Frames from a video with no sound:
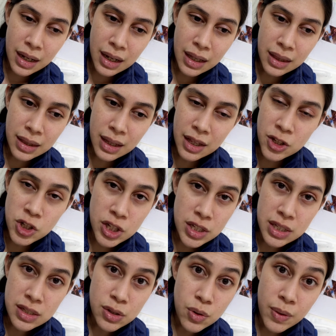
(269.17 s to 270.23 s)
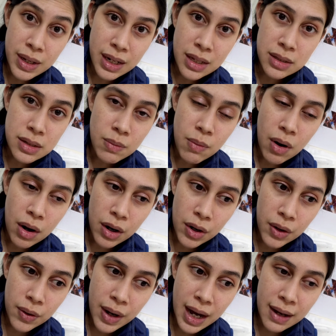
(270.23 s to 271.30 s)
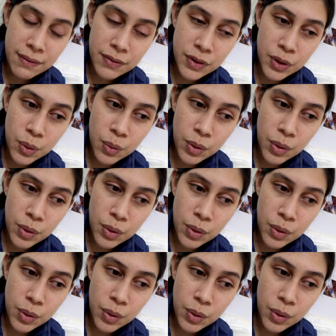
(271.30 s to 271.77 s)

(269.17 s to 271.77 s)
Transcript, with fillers: and then just doing it tomorrow after